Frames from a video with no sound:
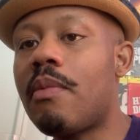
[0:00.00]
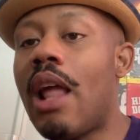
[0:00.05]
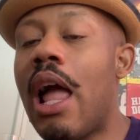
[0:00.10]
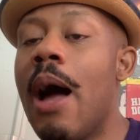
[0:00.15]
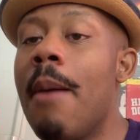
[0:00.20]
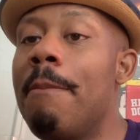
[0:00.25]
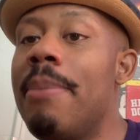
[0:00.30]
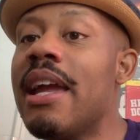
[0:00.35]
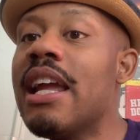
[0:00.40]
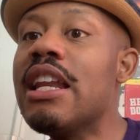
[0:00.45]

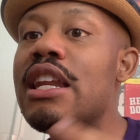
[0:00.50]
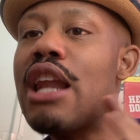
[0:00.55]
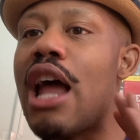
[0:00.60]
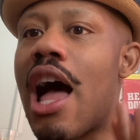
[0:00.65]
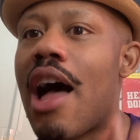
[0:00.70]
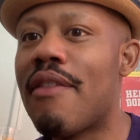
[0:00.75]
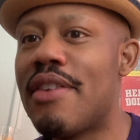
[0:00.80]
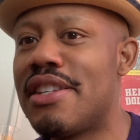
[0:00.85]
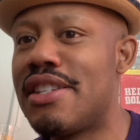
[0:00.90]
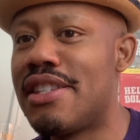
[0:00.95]
a big
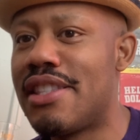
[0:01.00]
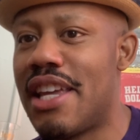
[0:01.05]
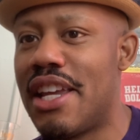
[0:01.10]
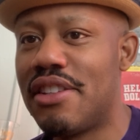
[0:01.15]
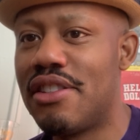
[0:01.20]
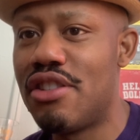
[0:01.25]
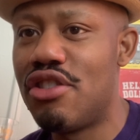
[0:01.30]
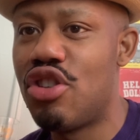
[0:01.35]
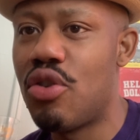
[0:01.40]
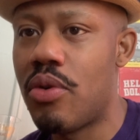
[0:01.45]
novice thing
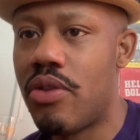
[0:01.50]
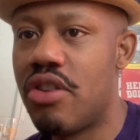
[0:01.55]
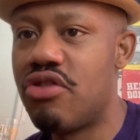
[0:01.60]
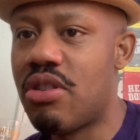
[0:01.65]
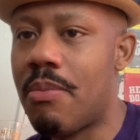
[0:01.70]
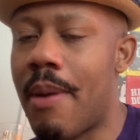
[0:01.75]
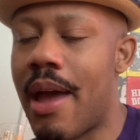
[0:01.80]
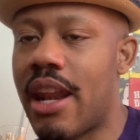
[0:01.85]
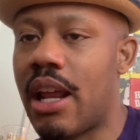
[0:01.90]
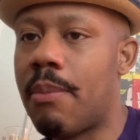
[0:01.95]
to do with a
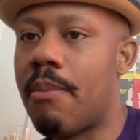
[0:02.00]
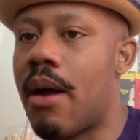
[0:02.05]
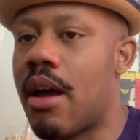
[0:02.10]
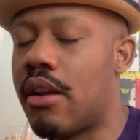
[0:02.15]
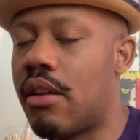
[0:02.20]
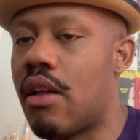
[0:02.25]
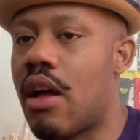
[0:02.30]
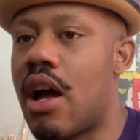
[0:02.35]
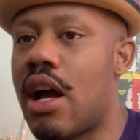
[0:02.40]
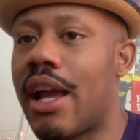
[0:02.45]
dramatic
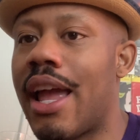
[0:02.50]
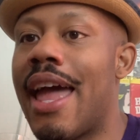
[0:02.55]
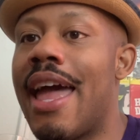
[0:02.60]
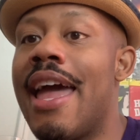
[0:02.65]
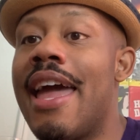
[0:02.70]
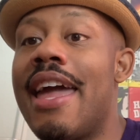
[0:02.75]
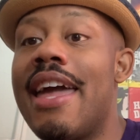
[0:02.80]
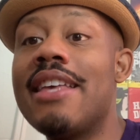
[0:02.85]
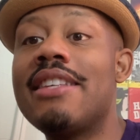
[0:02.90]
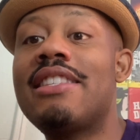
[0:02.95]
monologue
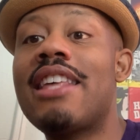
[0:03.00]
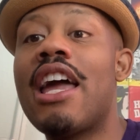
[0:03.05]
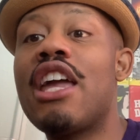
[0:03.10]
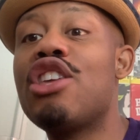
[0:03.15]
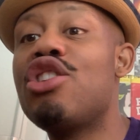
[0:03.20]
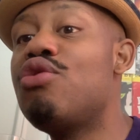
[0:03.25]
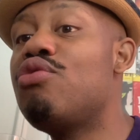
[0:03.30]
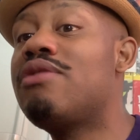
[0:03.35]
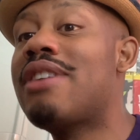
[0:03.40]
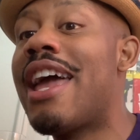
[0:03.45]
is
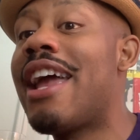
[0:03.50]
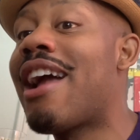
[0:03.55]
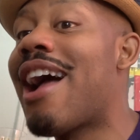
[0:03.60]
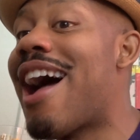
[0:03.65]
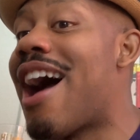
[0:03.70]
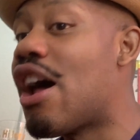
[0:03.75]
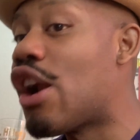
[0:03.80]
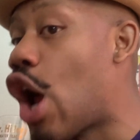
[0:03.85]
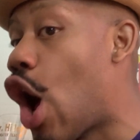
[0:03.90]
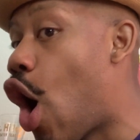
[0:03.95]
that you take
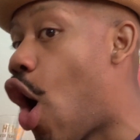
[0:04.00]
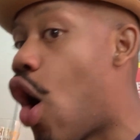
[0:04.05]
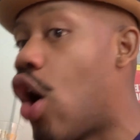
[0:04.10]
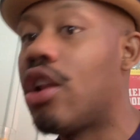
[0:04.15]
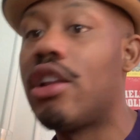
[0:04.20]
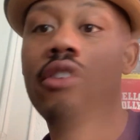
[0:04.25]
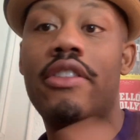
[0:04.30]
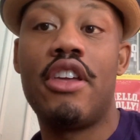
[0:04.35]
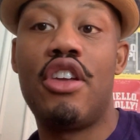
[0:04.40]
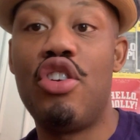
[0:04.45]
out
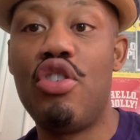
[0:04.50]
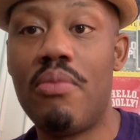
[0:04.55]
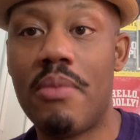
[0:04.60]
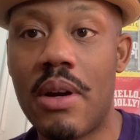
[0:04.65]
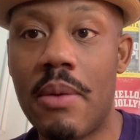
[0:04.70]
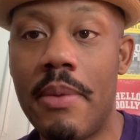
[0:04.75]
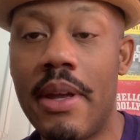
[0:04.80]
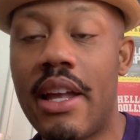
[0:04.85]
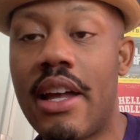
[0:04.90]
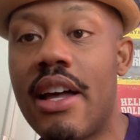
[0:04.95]
all of the
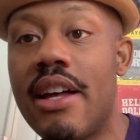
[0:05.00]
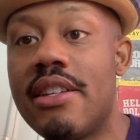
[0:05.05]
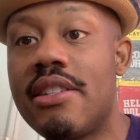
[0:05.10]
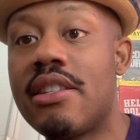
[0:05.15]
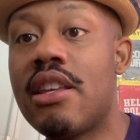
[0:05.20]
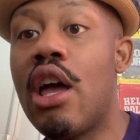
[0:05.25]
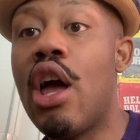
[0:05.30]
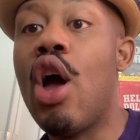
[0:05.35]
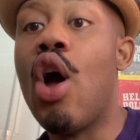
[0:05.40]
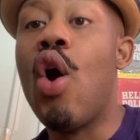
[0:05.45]
humor
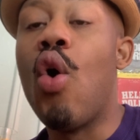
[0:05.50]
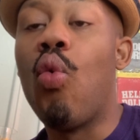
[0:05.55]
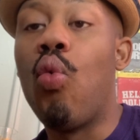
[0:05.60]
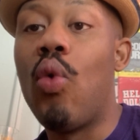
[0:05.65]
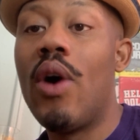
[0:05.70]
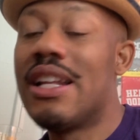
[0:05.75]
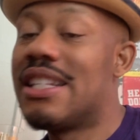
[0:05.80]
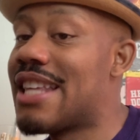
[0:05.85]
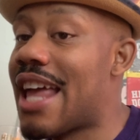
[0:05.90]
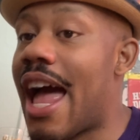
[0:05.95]
because
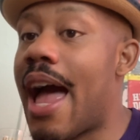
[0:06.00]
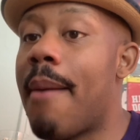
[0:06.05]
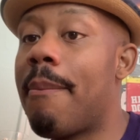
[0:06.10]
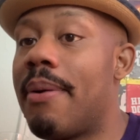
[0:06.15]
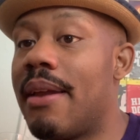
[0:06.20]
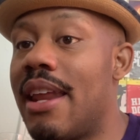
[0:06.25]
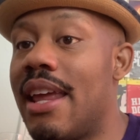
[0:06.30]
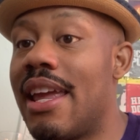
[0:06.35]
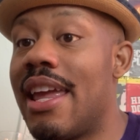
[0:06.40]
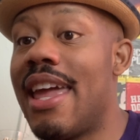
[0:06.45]
what's
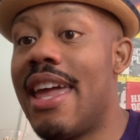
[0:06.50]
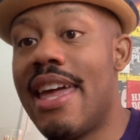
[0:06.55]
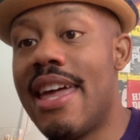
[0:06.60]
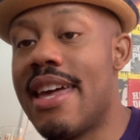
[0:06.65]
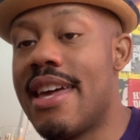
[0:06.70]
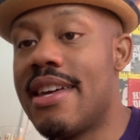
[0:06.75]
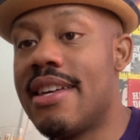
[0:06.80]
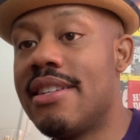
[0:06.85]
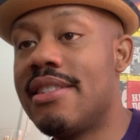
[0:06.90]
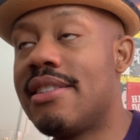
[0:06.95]
happening
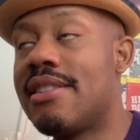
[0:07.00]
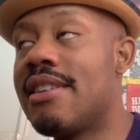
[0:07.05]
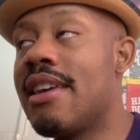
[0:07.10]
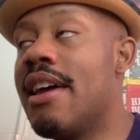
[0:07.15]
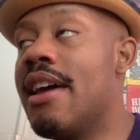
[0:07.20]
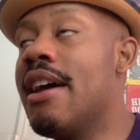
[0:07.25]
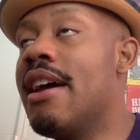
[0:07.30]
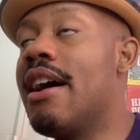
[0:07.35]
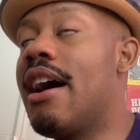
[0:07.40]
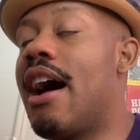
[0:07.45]
is
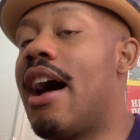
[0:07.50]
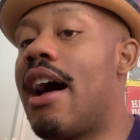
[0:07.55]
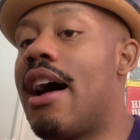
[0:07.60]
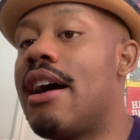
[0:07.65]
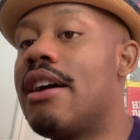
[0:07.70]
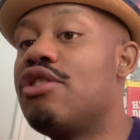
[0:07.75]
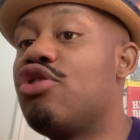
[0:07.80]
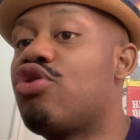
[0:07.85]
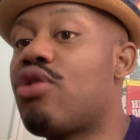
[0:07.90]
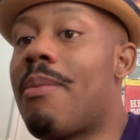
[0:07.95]

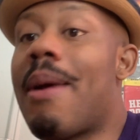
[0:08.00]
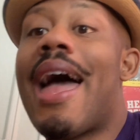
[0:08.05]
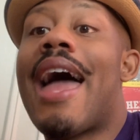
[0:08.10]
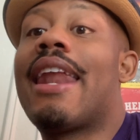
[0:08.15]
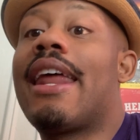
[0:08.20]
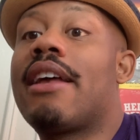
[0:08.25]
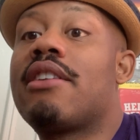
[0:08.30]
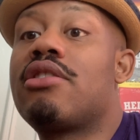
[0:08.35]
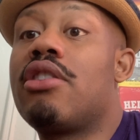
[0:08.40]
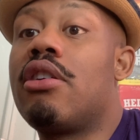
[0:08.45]

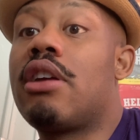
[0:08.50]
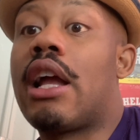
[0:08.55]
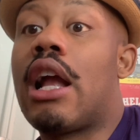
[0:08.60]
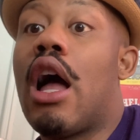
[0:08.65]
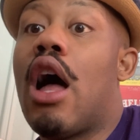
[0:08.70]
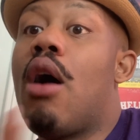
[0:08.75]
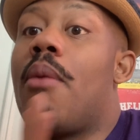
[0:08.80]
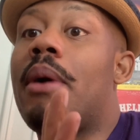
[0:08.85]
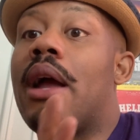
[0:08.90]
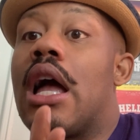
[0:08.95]
dramatic. So you're
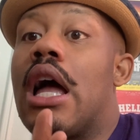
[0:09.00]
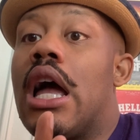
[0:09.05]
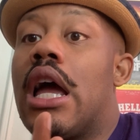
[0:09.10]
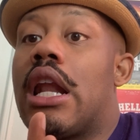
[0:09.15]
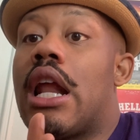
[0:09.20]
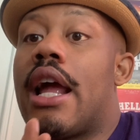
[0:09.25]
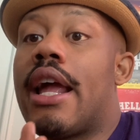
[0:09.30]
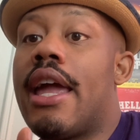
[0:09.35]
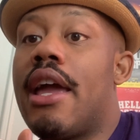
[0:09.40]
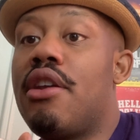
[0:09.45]
like, oh my
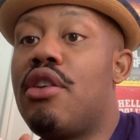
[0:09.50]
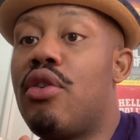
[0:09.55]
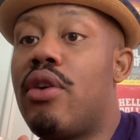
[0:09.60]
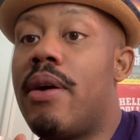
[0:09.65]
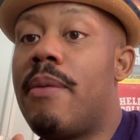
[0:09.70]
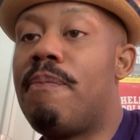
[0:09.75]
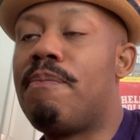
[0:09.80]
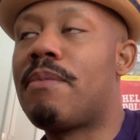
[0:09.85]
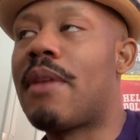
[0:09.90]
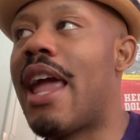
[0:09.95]
God, I can't do
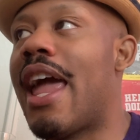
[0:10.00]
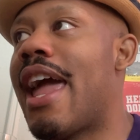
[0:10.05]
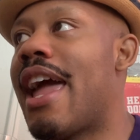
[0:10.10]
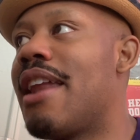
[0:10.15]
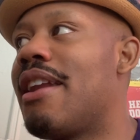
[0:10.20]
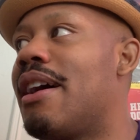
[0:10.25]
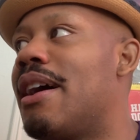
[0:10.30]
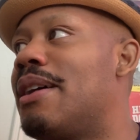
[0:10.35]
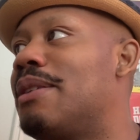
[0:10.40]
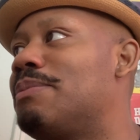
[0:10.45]
it.
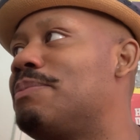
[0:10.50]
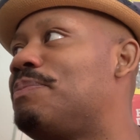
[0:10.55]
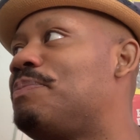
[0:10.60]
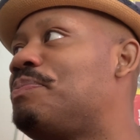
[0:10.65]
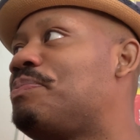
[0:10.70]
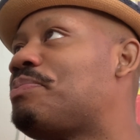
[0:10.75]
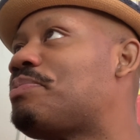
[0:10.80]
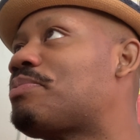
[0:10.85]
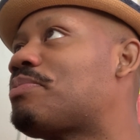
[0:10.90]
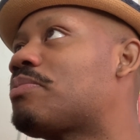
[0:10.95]
And
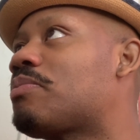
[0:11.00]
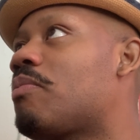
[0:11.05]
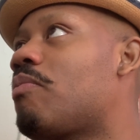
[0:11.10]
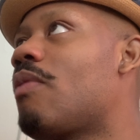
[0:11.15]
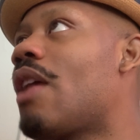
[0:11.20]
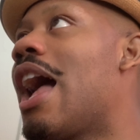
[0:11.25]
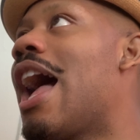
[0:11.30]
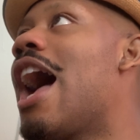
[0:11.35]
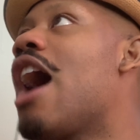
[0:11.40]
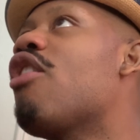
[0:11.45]

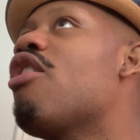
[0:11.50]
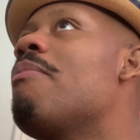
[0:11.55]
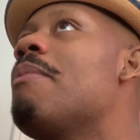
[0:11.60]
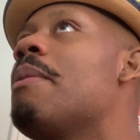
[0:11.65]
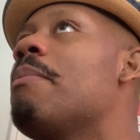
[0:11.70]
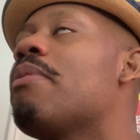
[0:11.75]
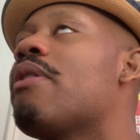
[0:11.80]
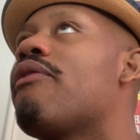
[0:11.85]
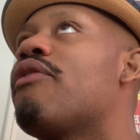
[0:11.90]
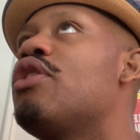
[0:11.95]
I
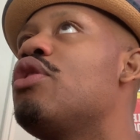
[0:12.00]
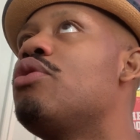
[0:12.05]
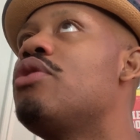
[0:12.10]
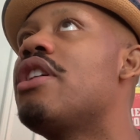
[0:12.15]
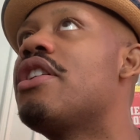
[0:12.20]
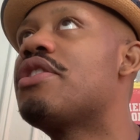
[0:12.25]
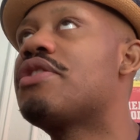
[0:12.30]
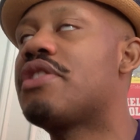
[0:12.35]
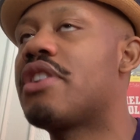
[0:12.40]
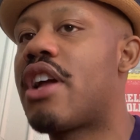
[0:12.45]
remember a few
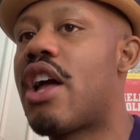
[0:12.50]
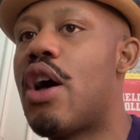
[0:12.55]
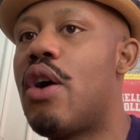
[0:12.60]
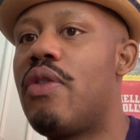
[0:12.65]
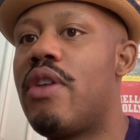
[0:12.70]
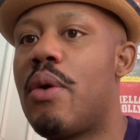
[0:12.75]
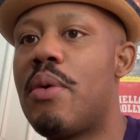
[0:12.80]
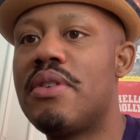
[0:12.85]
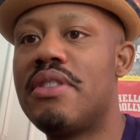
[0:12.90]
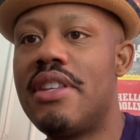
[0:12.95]
years ago,
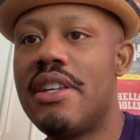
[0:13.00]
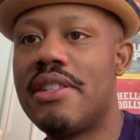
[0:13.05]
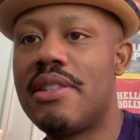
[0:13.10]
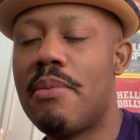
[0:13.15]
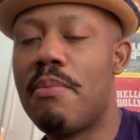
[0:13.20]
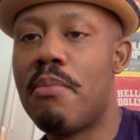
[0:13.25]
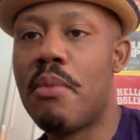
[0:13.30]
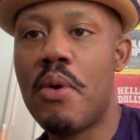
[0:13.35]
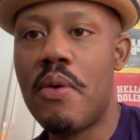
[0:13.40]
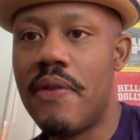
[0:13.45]
there was
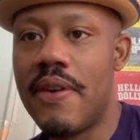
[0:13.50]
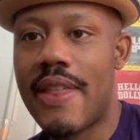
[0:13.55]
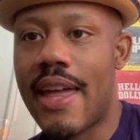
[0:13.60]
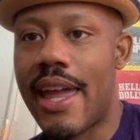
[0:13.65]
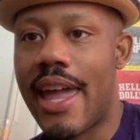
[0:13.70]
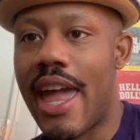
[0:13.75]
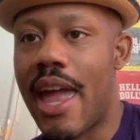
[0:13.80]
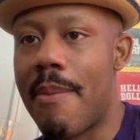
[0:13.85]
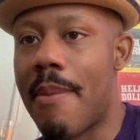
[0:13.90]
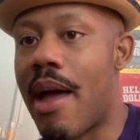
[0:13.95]
this movie
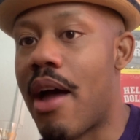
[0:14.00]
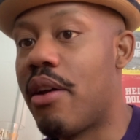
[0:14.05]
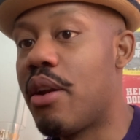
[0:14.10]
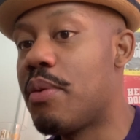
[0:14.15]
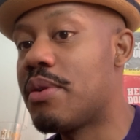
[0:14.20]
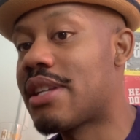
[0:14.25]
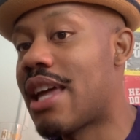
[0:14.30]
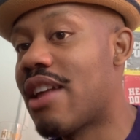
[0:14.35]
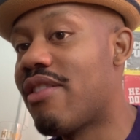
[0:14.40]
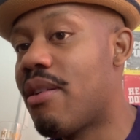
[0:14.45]
that came out and it
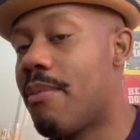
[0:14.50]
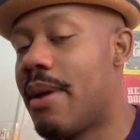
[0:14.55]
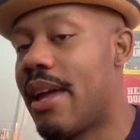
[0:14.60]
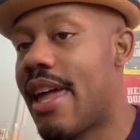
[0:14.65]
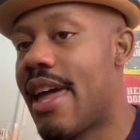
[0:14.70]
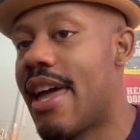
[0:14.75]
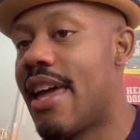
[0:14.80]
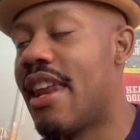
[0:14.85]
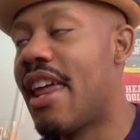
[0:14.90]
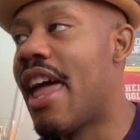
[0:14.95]
was kind of a big
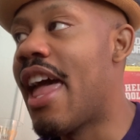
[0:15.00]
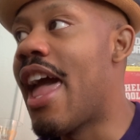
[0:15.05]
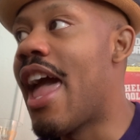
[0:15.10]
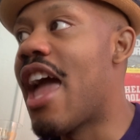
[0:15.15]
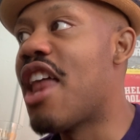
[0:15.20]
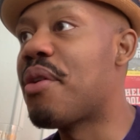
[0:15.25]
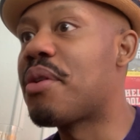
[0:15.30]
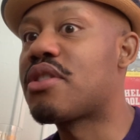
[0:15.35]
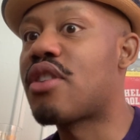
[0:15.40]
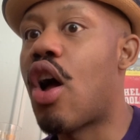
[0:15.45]
hit,
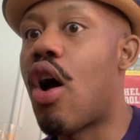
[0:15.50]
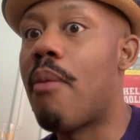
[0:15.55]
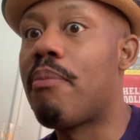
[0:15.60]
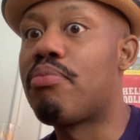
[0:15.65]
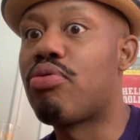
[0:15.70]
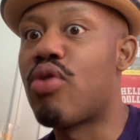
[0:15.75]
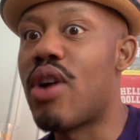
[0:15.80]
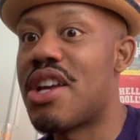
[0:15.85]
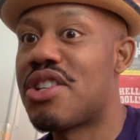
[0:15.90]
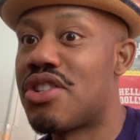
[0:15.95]
and it was called
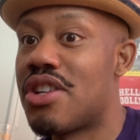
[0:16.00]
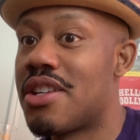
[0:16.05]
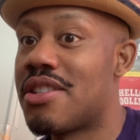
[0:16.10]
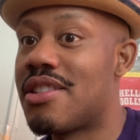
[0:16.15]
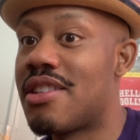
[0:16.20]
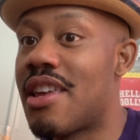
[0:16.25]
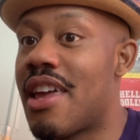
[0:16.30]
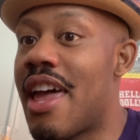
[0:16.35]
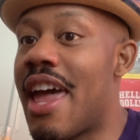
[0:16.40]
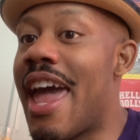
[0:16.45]

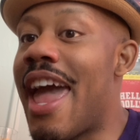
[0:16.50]
Precious.